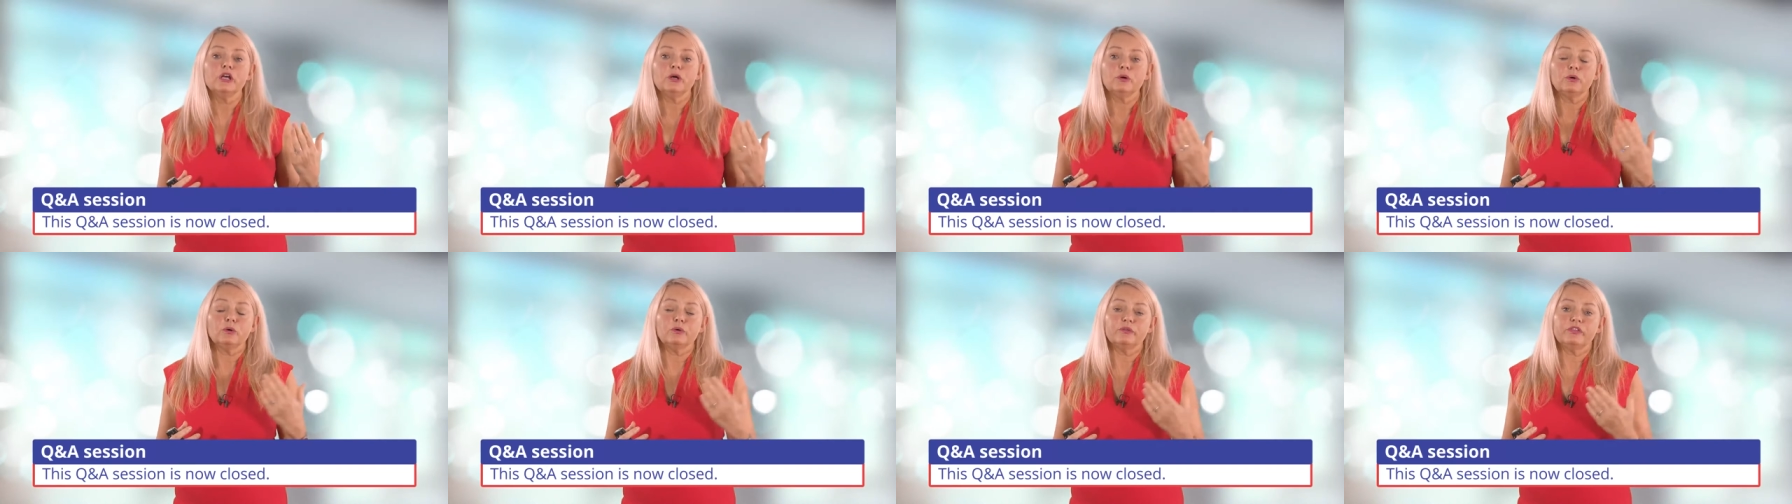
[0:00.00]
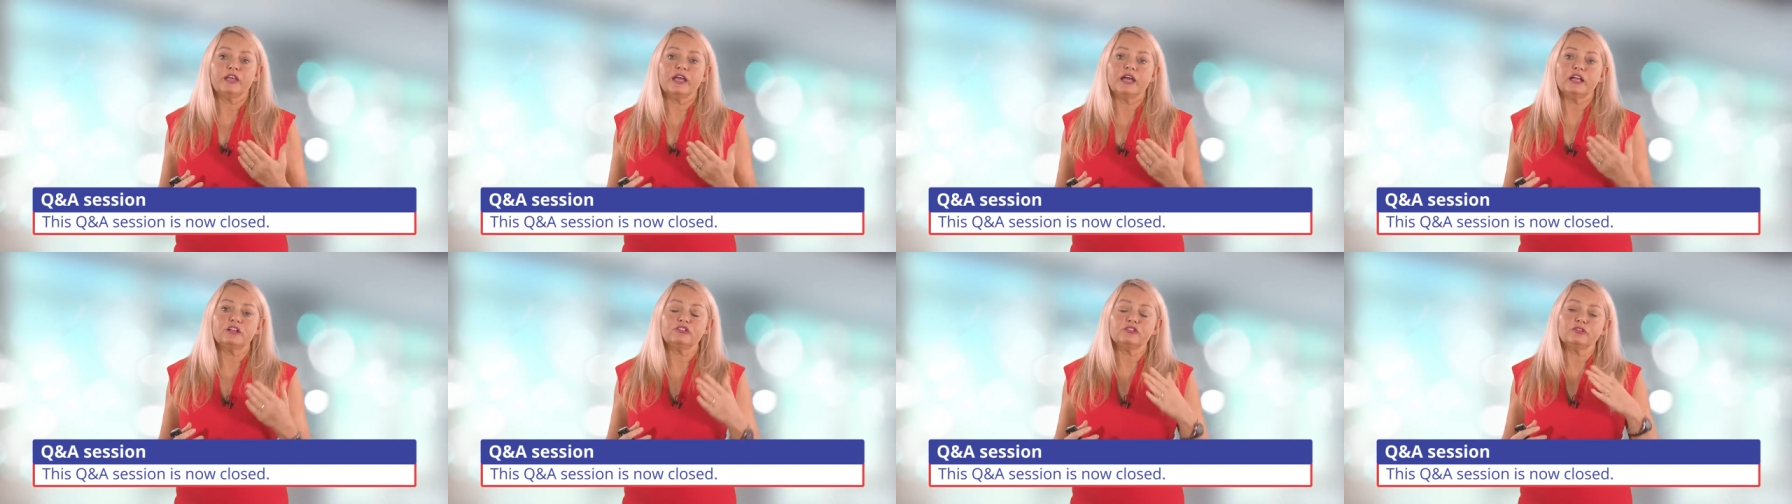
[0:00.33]
or
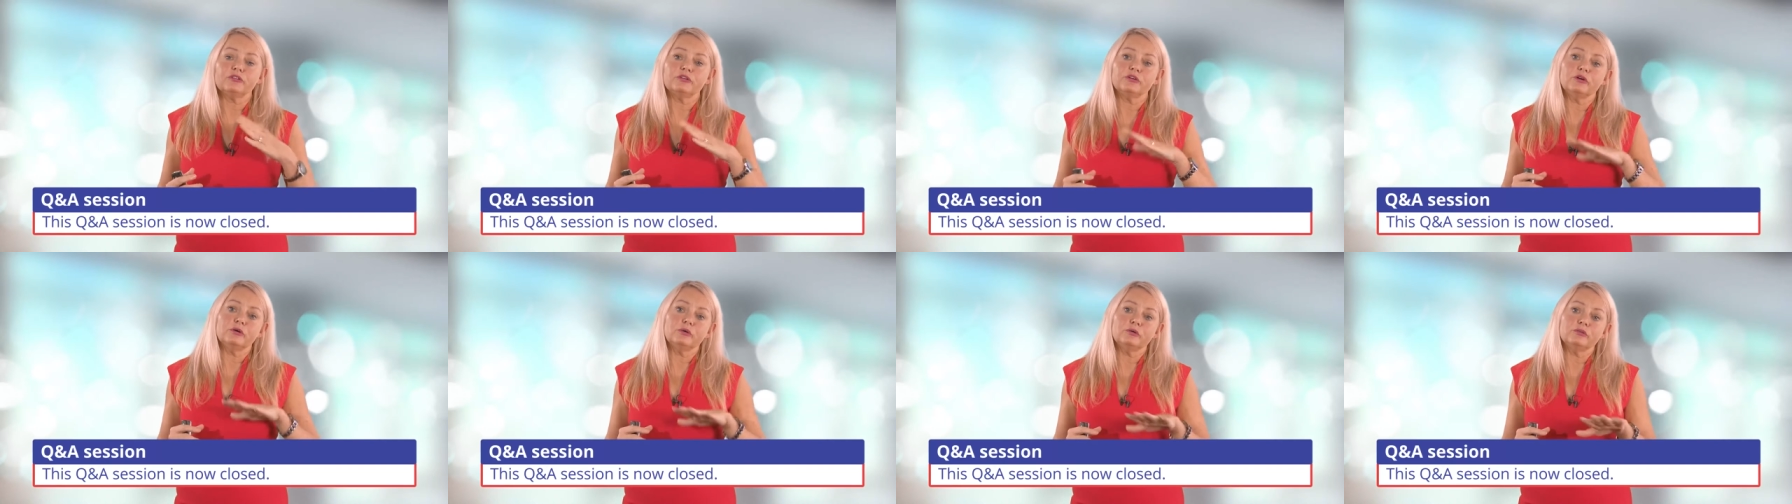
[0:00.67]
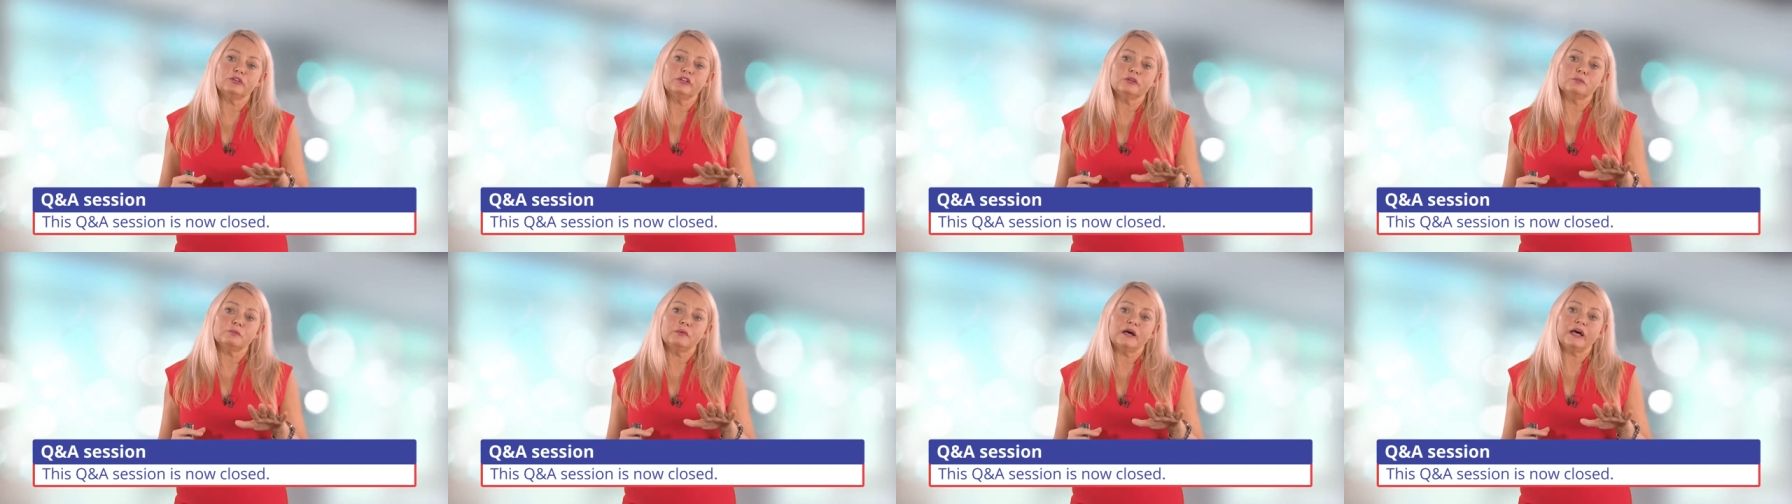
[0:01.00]
the edge that are
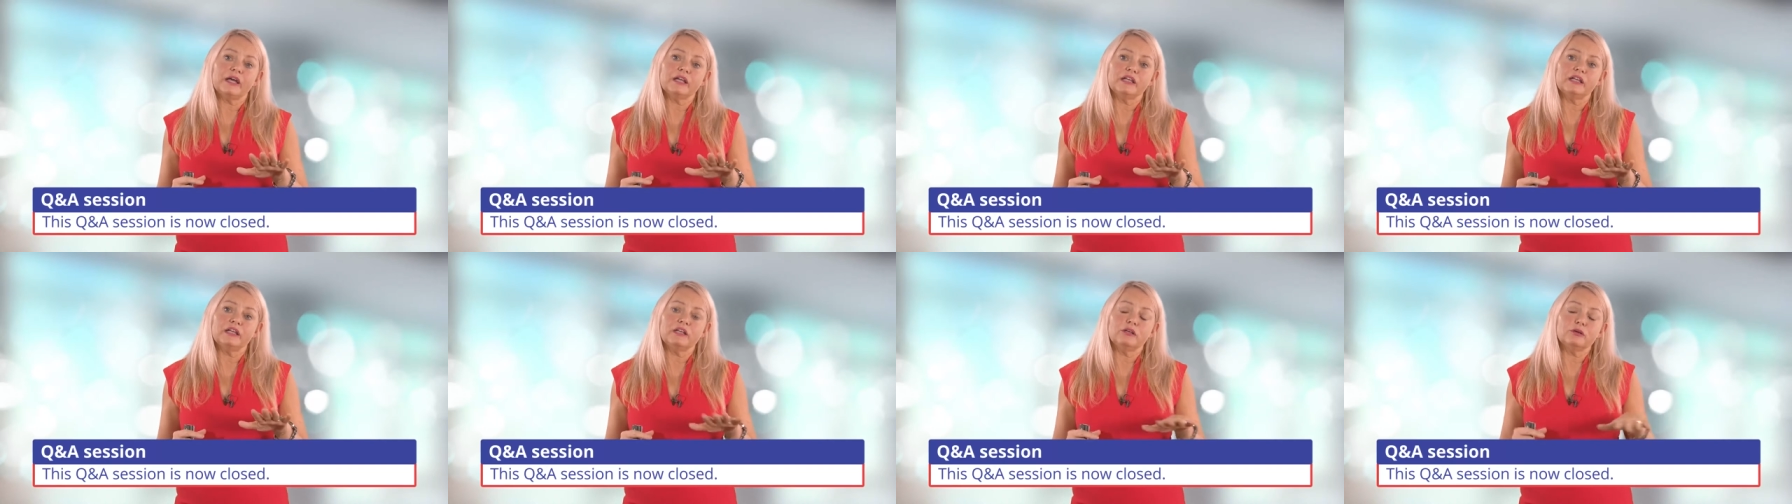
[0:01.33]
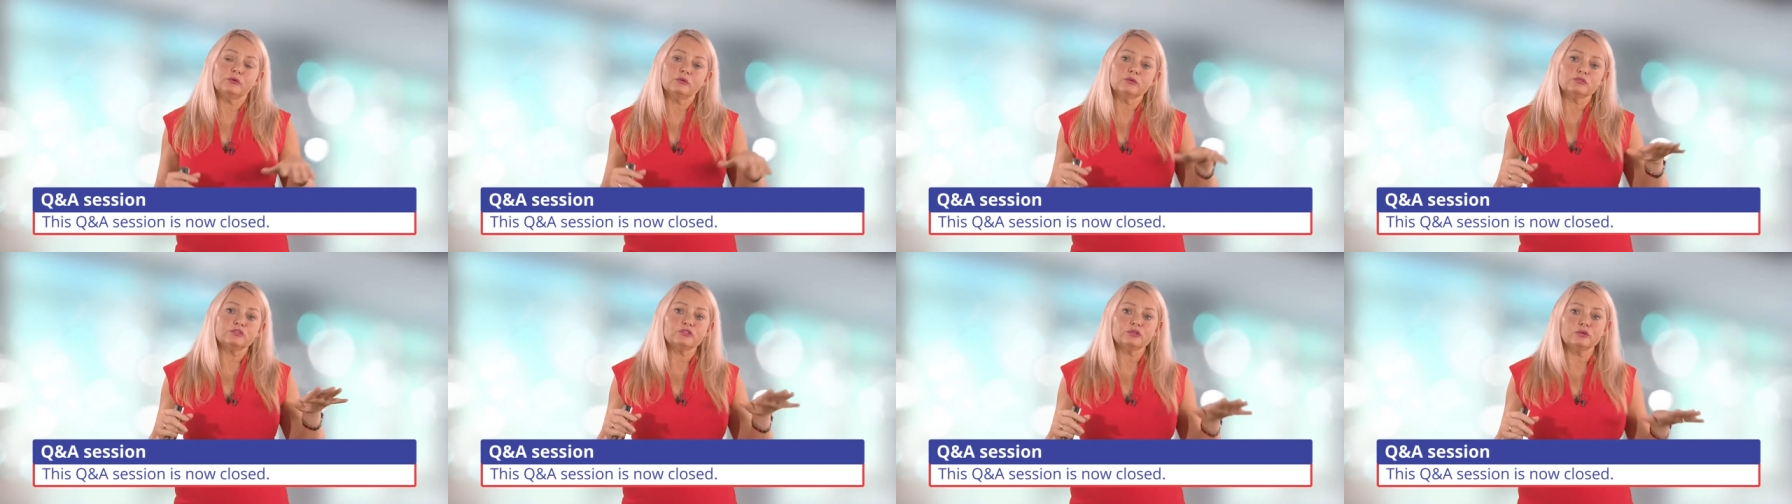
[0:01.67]
undermining
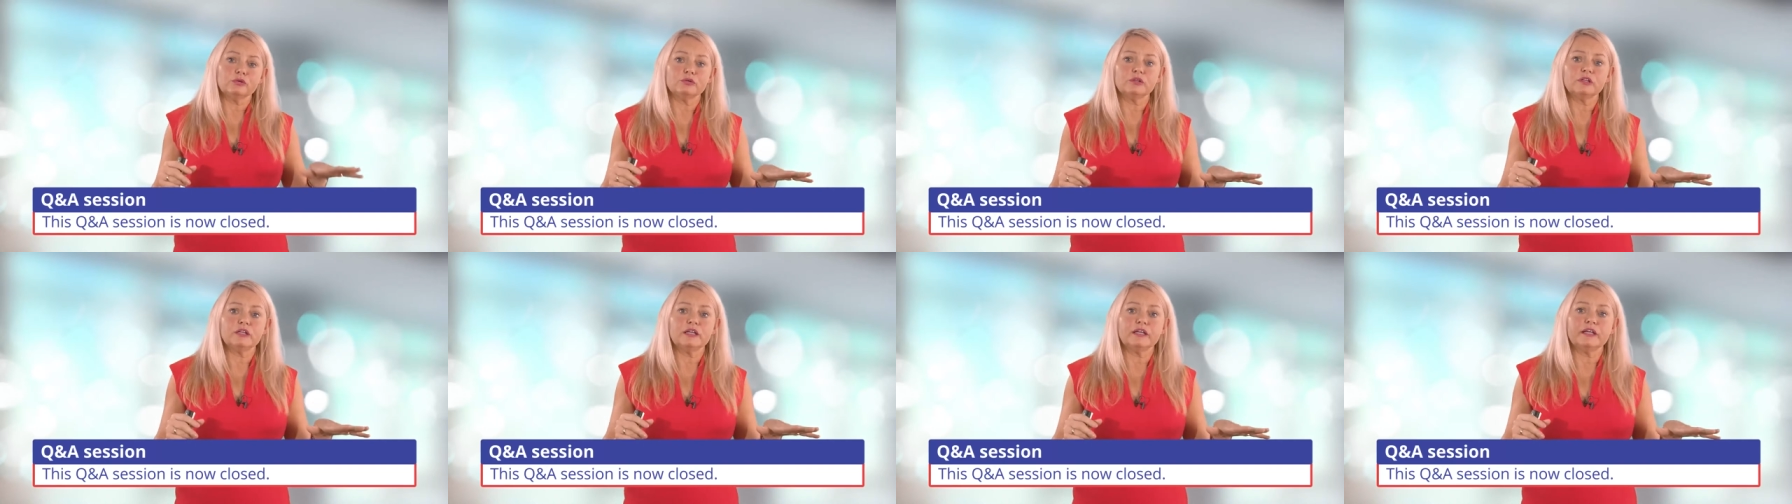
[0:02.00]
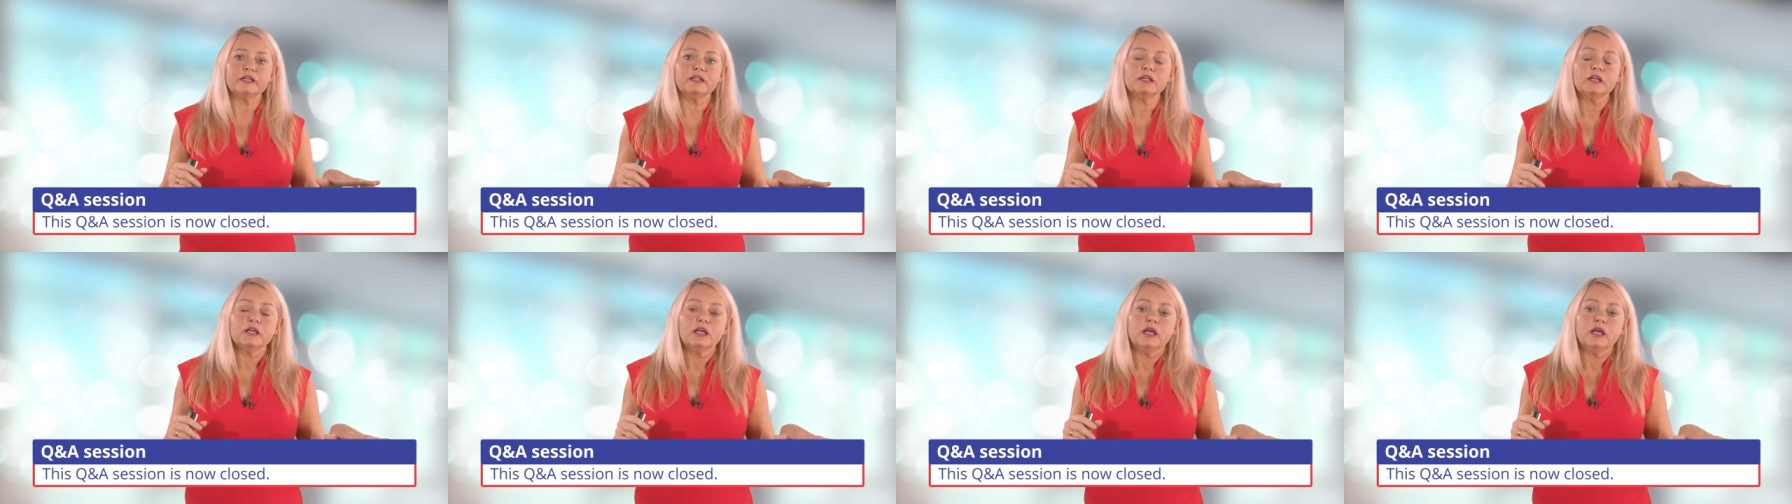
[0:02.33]
or tunnelling?